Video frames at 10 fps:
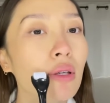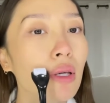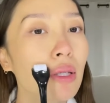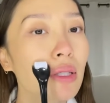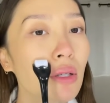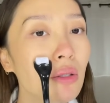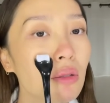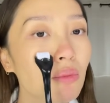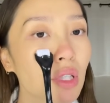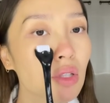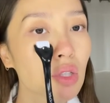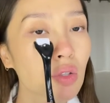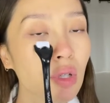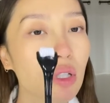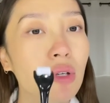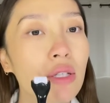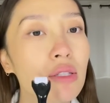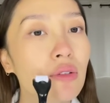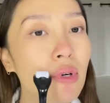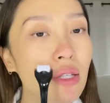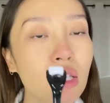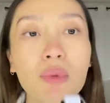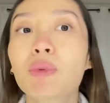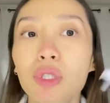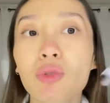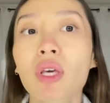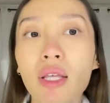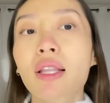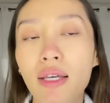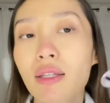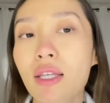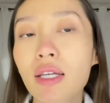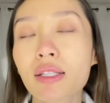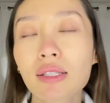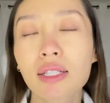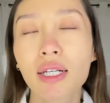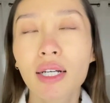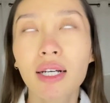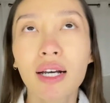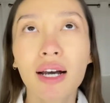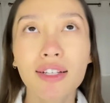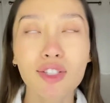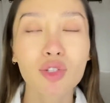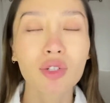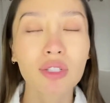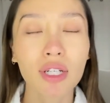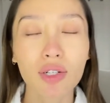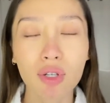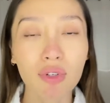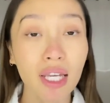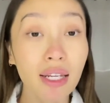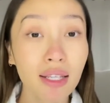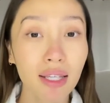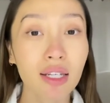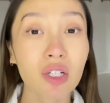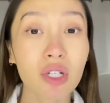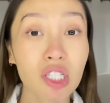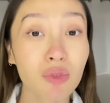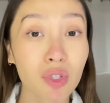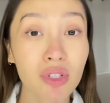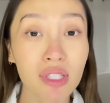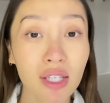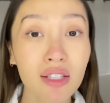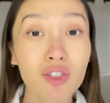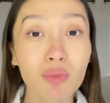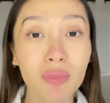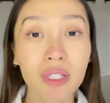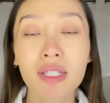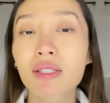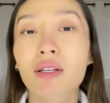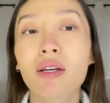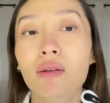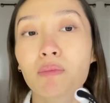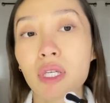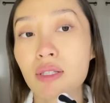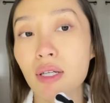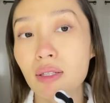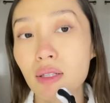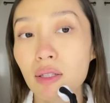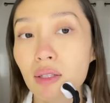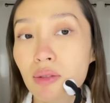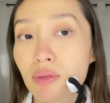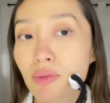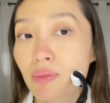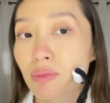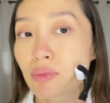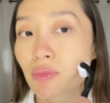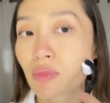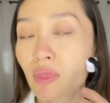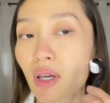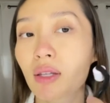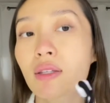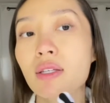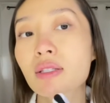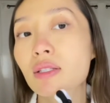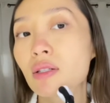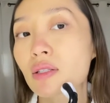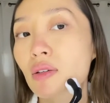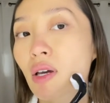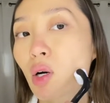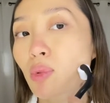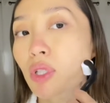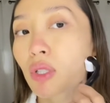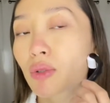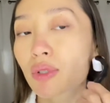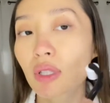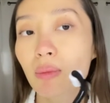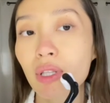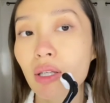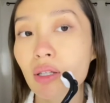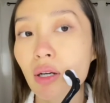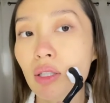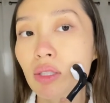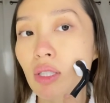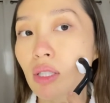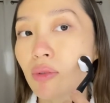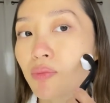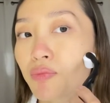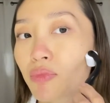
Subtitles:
and don't be too aggressive. I see people doing it like this. I just don't agree with anything aggressive to your skin. So please be gentle. And this is also helps to stimulate collagen